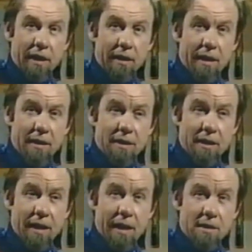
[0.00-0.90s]
like that,
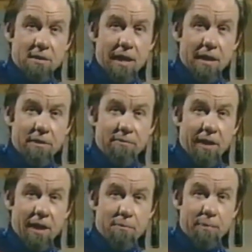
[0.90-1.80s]
and start the
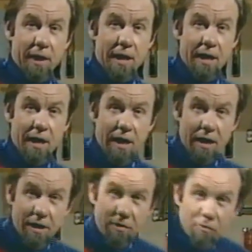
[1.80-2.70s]
fight by
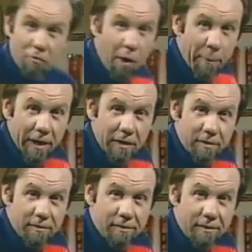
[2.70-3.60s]
dropping it.
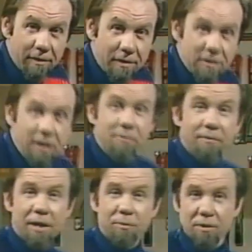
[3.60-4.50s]
And so the
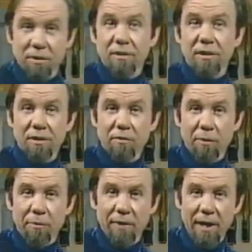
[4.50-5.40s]
fight was on at the
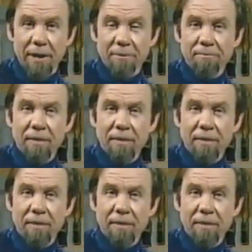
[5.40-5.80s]
drop of a hat.